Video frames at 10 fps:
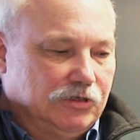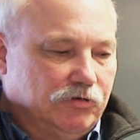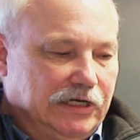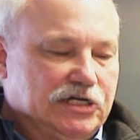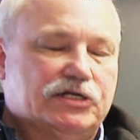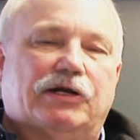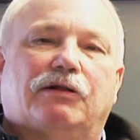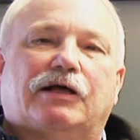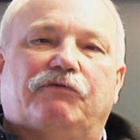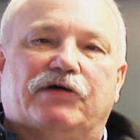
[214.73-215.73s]
traditional,
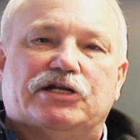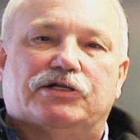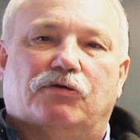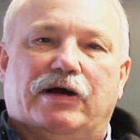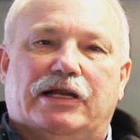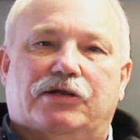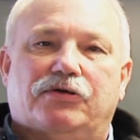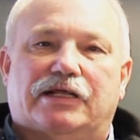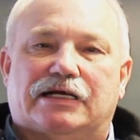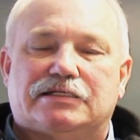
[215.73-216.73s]
conventional way to do
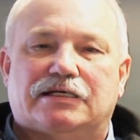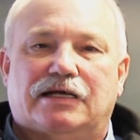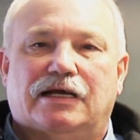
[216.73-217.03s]
this